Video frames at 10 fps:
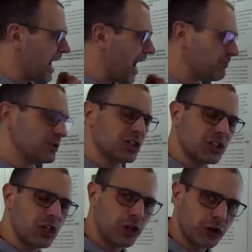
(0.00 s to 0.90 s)
I'm
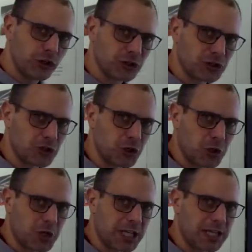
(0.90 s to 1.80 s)
curious
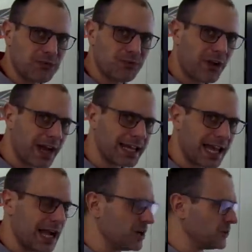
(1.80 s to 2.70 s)
to find
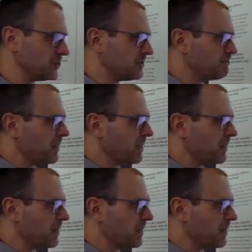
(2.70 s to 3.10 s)
out